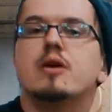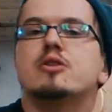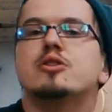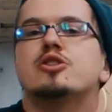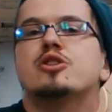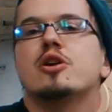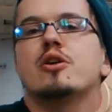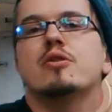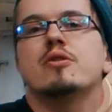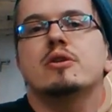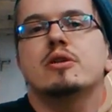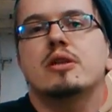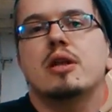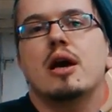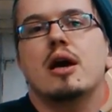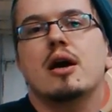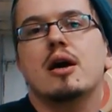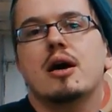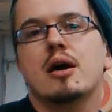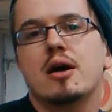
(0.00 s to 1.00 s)
Join
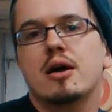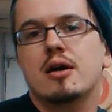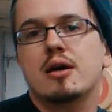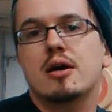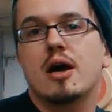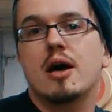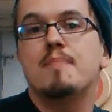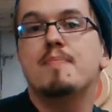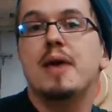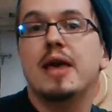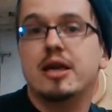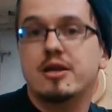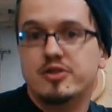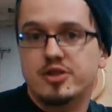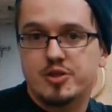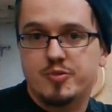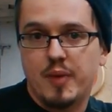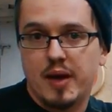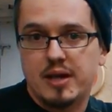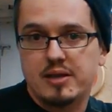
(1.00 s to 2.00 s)
a maker
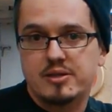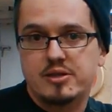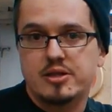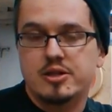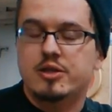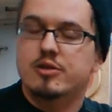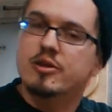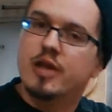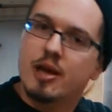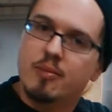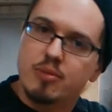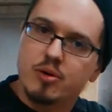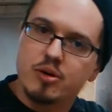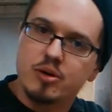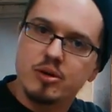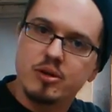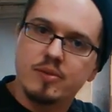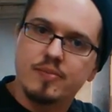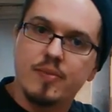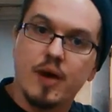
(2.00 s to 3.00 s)
space in your
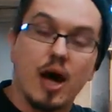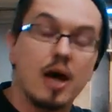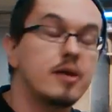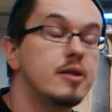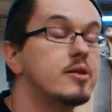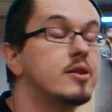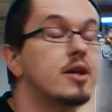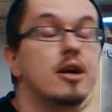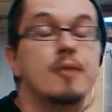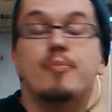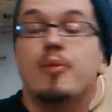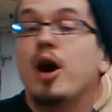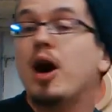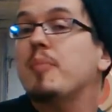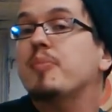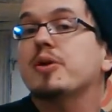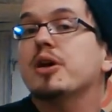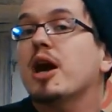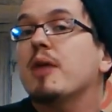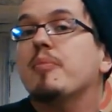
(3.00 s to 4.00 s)
neighborhood. They're
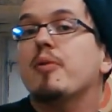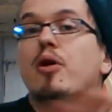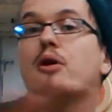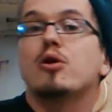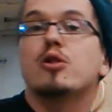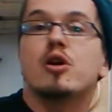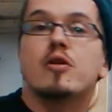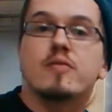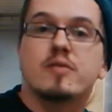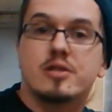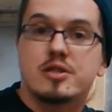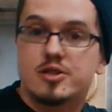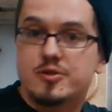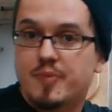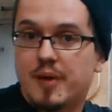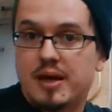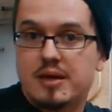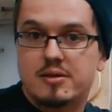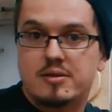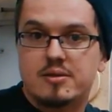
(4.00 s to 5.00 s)
popping up all over the
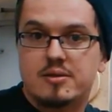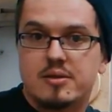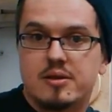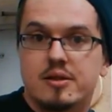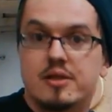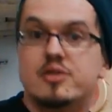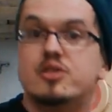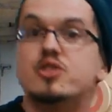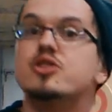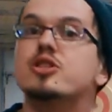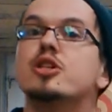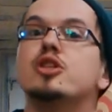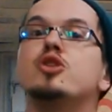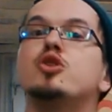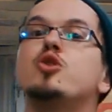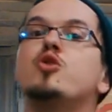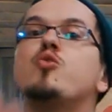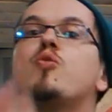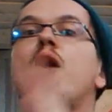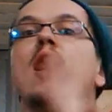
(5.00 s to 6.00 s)
space. This is the
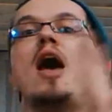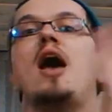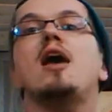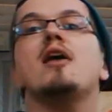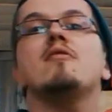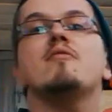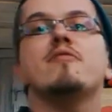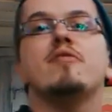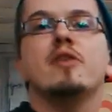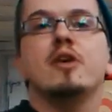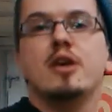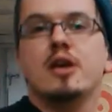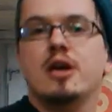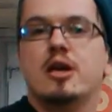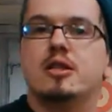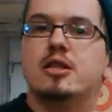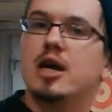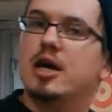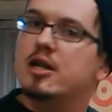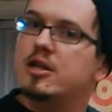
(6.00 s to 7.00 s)
new wave
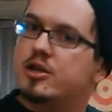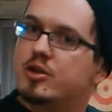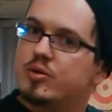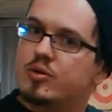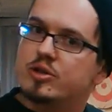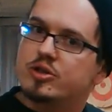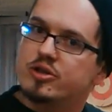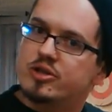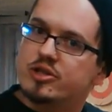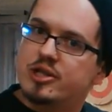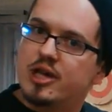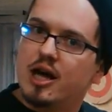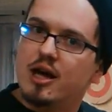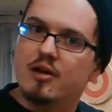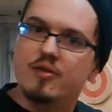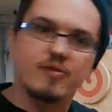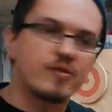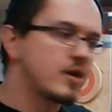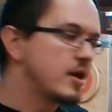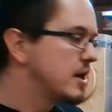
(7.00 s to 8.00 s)
in kind of
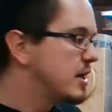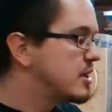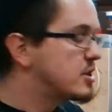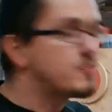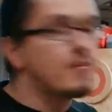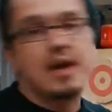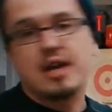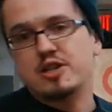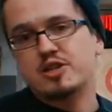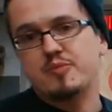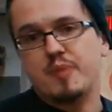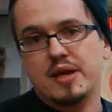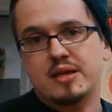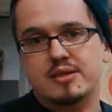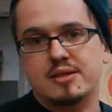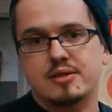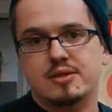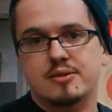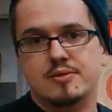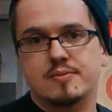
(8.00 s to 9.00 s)
do-it-yourself. It's maker
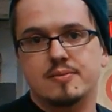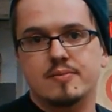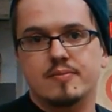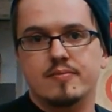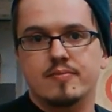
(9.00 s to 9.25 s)
spaces.